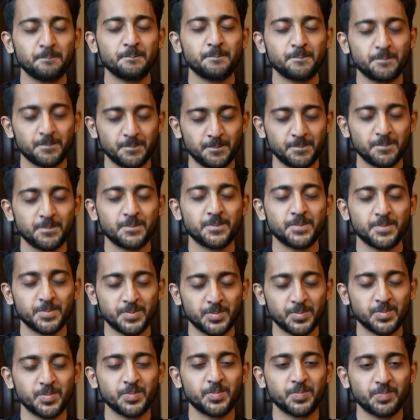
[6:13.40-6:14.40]

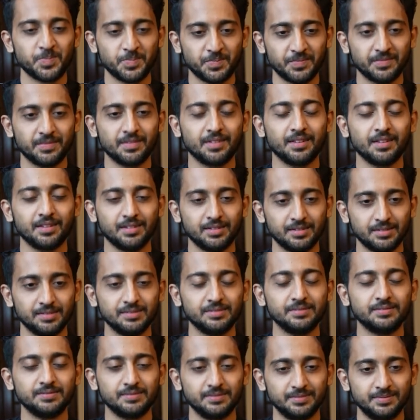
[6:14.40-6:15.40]

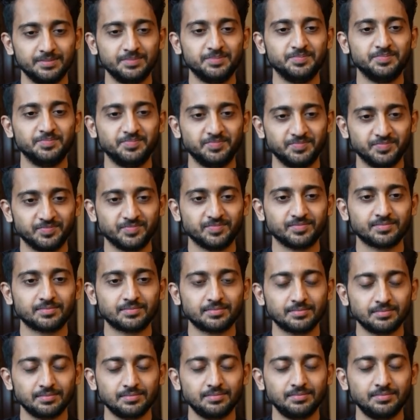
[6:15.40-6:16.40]

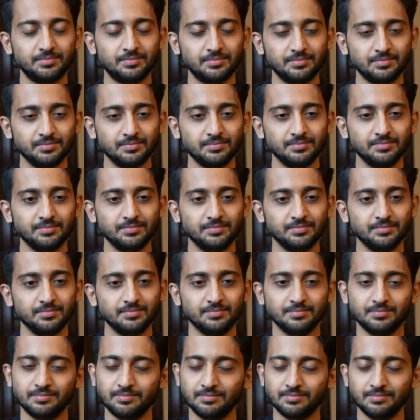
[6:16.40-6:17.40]

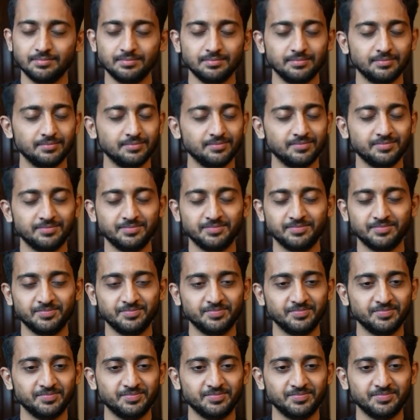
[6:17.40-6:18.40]

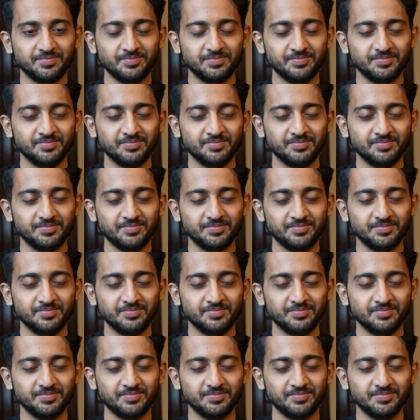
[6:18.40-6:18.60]
(silent)